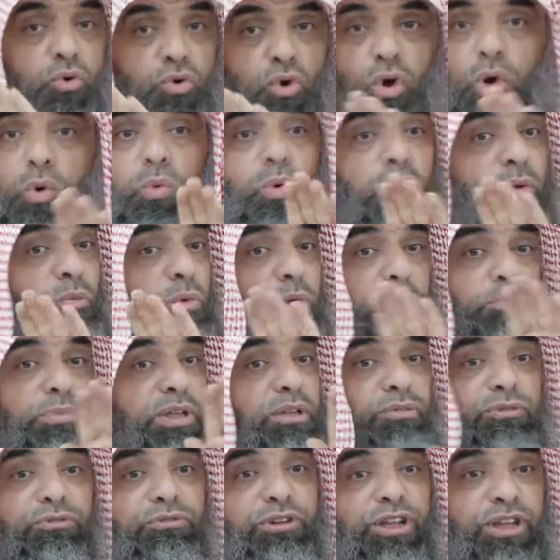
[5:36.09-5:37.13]
no one will
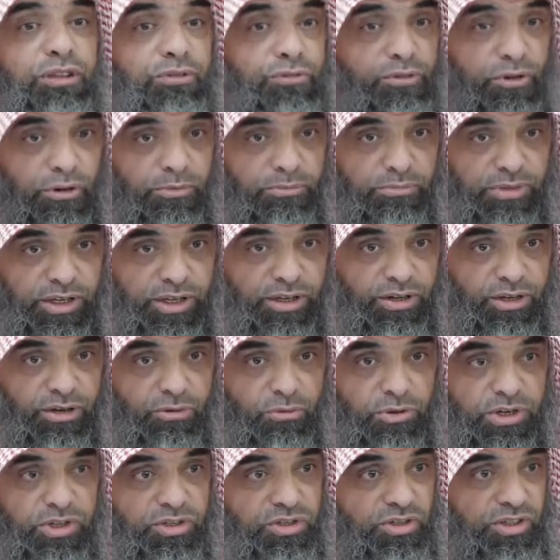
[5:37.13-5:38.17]
be free from being
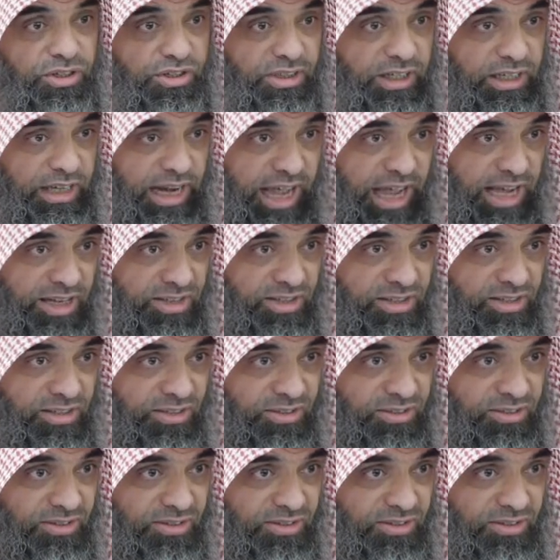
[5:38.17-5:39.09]
questioned and asked.